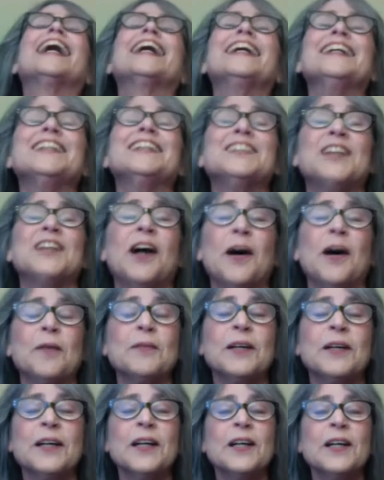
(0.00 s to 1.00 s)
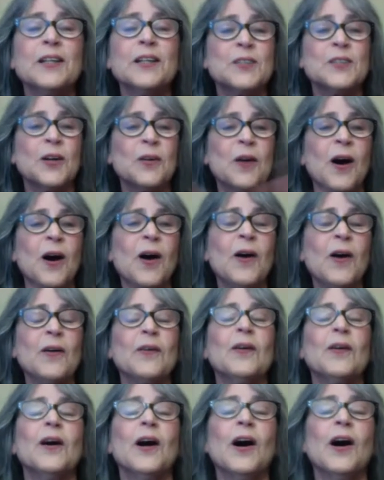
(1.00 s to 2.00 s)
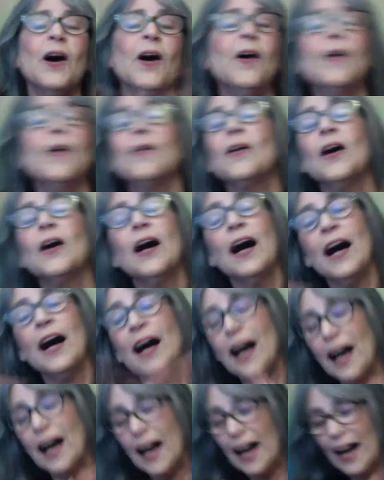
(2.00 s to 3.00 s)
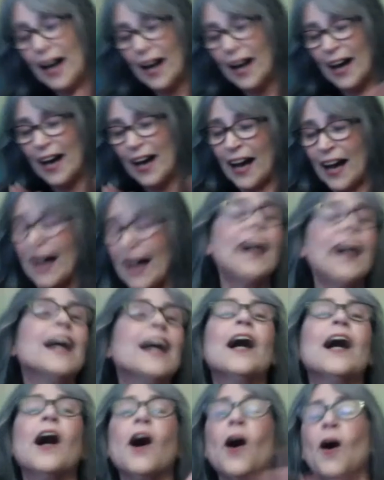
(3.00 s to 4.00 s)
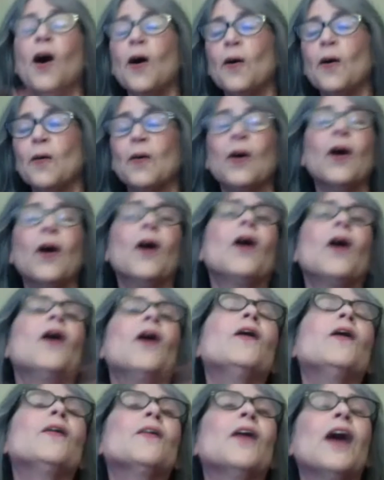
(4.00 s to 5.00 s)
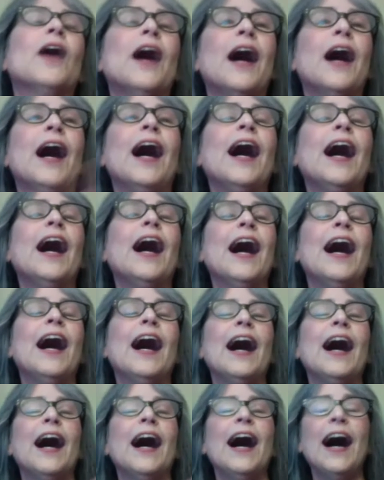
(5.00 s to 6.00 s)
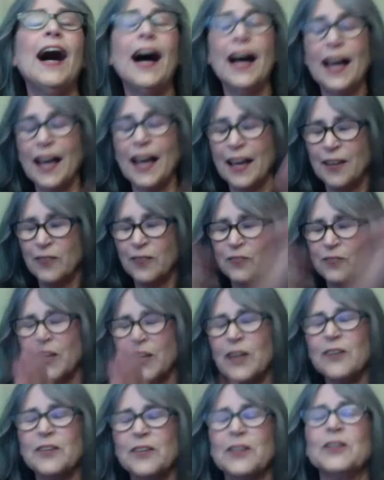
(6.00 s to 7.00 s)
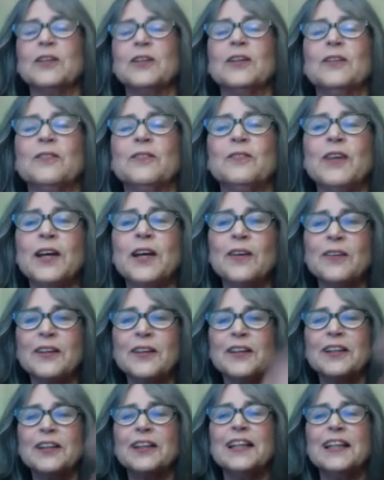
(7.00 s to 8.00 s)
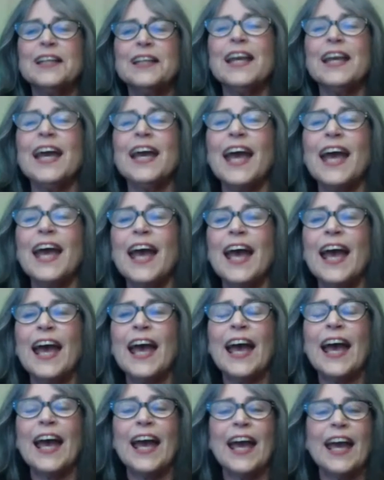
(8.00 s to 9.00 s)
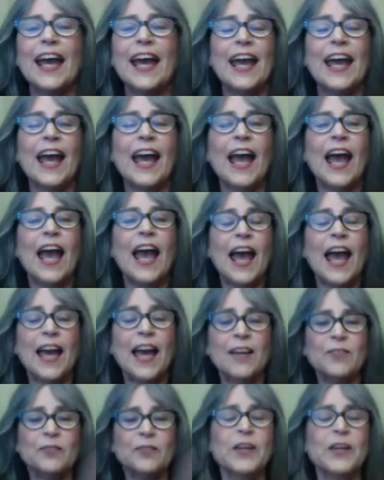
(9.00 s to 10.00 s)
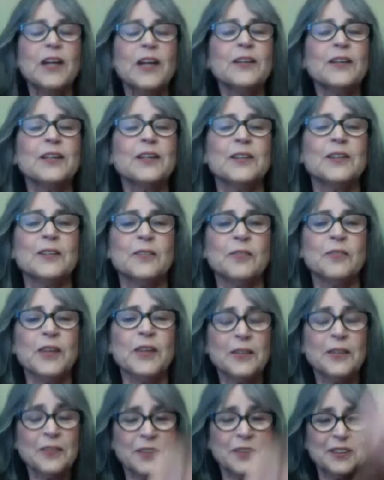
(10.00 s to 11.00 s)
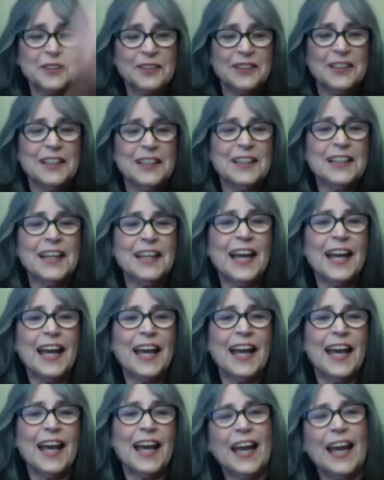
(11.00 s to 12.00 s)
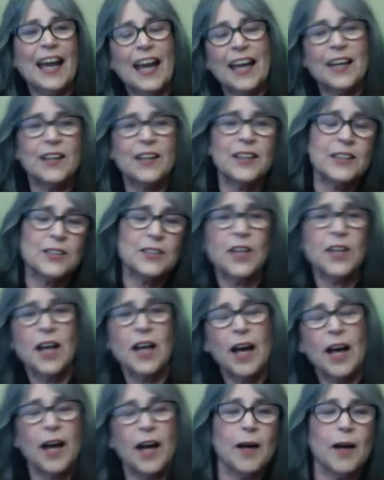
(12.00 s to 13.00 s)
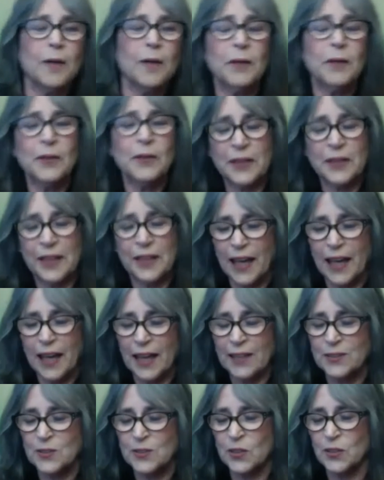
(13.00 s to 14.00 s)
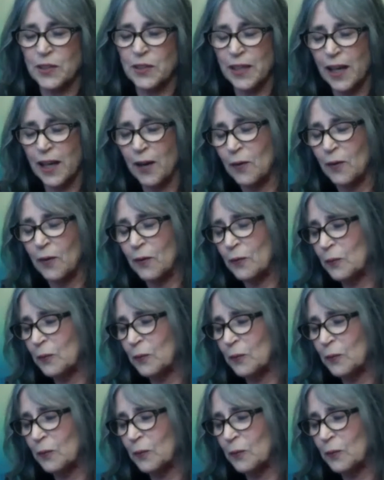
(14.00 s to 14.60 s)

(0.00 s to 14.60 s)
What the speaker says: Good job. So ho, ho, ha, ha, ha, ho, ho, ha, ha, ha. And very good. Very good. Yay. And very good. Very good. Yay. Good job. Okay, so now